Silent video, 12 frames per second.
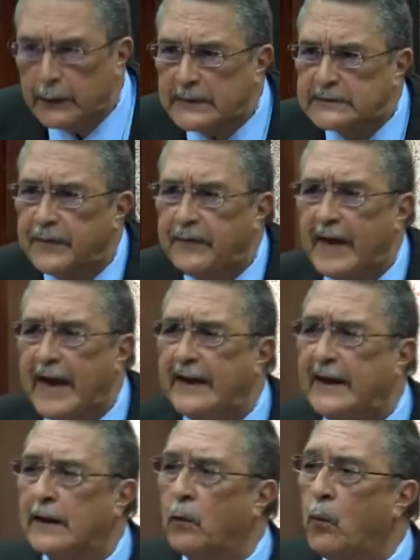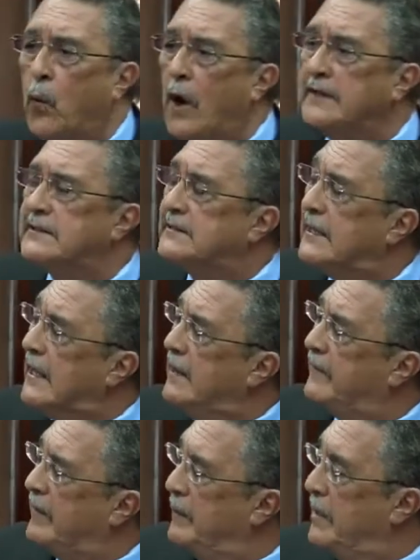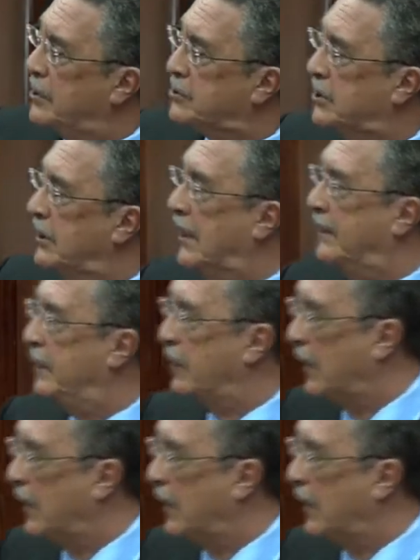fair that once the information had become